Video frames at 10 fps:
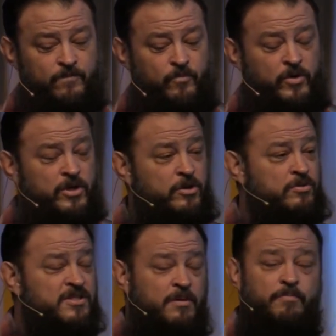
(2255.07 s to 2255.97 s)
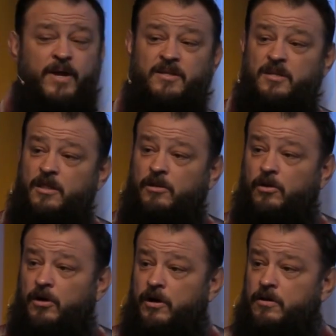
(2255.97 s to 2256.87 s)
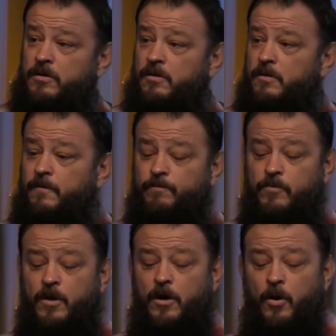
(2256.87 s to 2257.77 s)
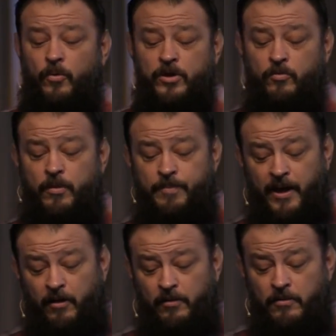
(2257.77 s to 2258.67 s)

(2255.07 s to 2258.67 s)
Will you submit to the Lord or will you rebel?